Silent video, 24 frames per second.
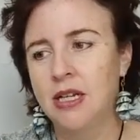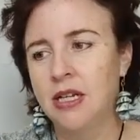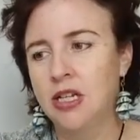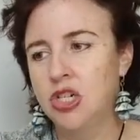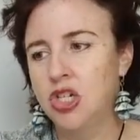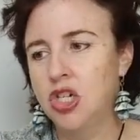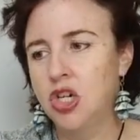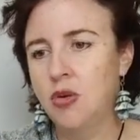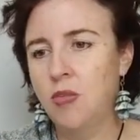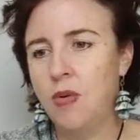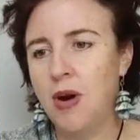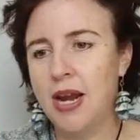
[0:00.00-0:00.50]

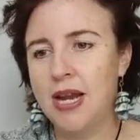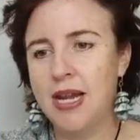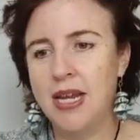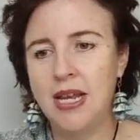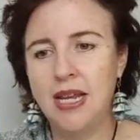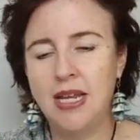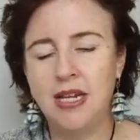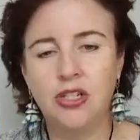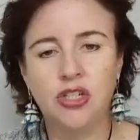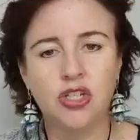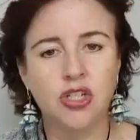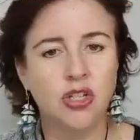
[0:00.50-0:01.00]
Do I
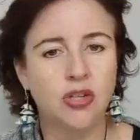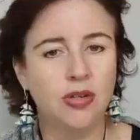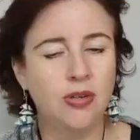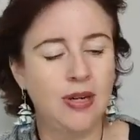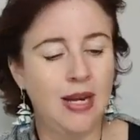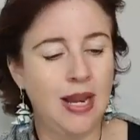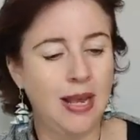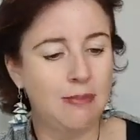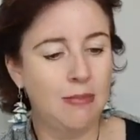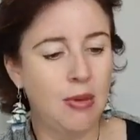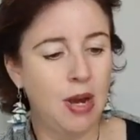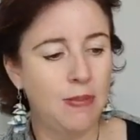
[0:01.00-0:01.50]
need to
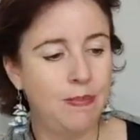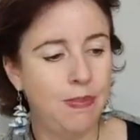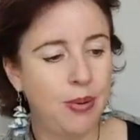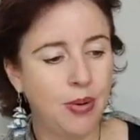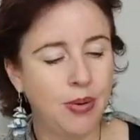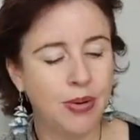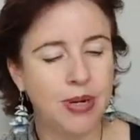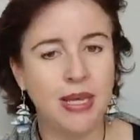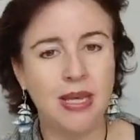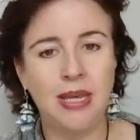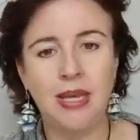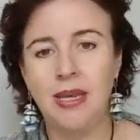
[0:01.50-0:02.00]
let my
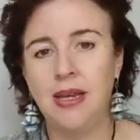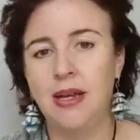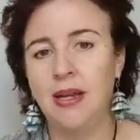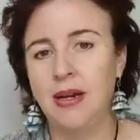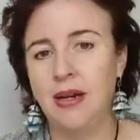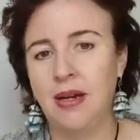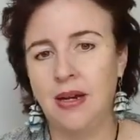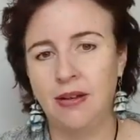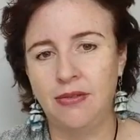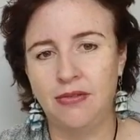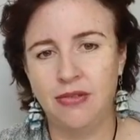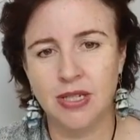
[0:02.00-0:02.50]
body
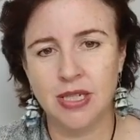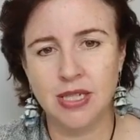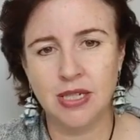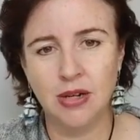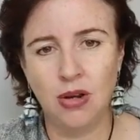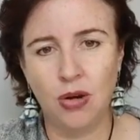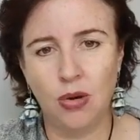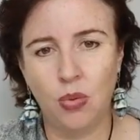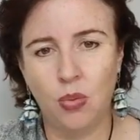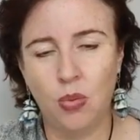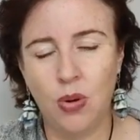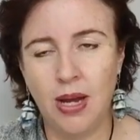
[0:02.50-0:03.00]
heal if it's
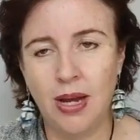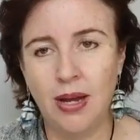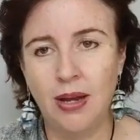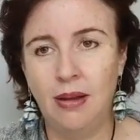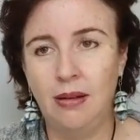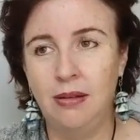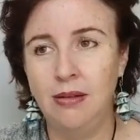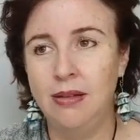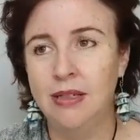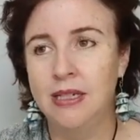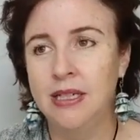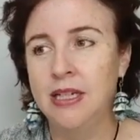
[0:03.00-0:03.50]
not
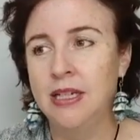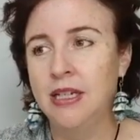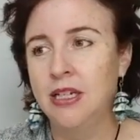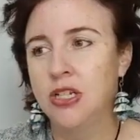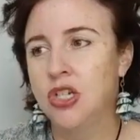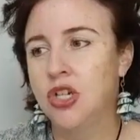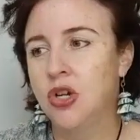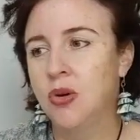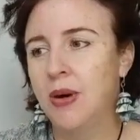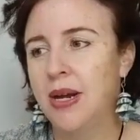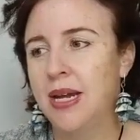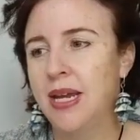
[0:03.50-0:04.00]
well?
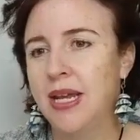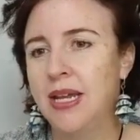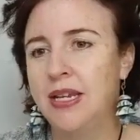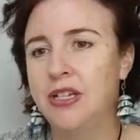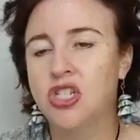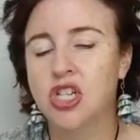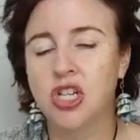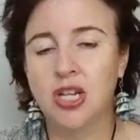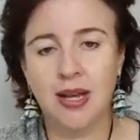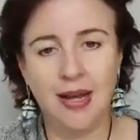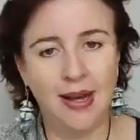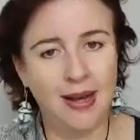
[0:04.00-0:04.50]
Do I need
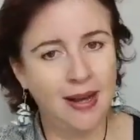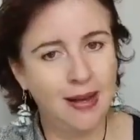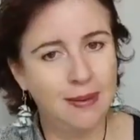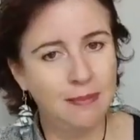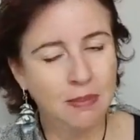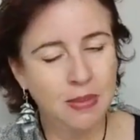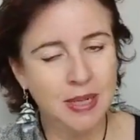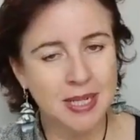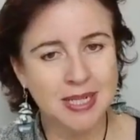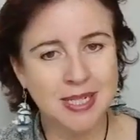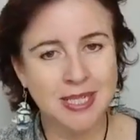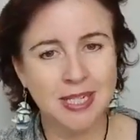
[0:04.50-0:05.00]
to calm
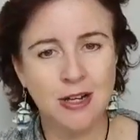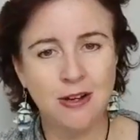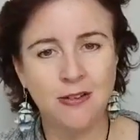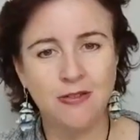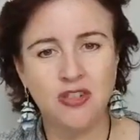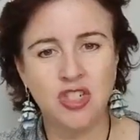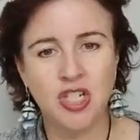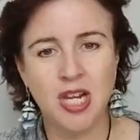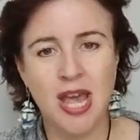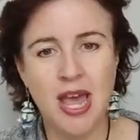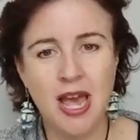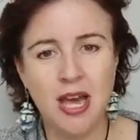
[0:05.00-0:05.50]
myself
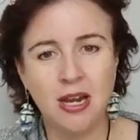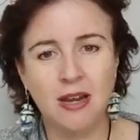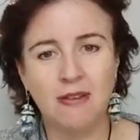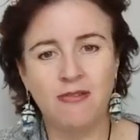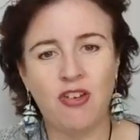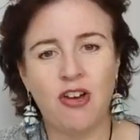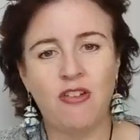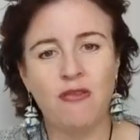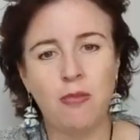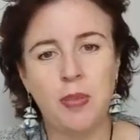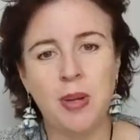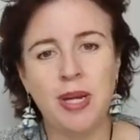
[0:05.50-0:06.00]
down if
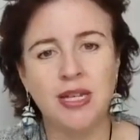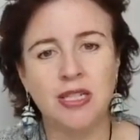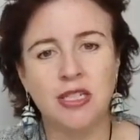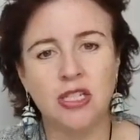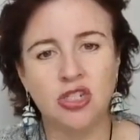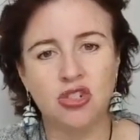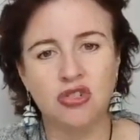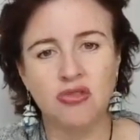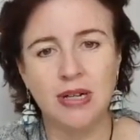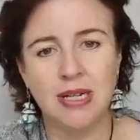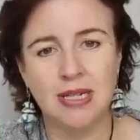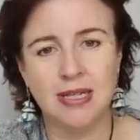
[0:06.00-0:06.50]
I've been
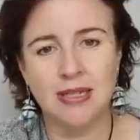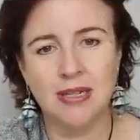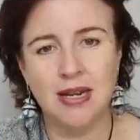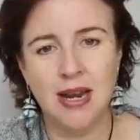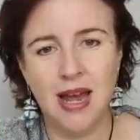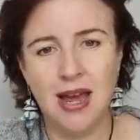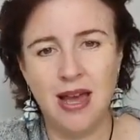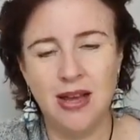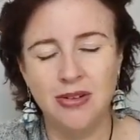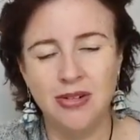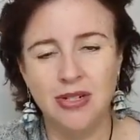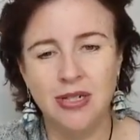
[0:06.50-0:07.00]
stressed
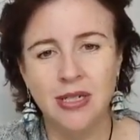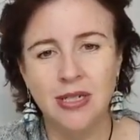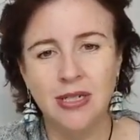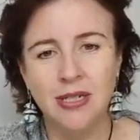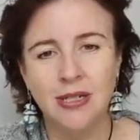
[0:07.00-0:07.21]
out?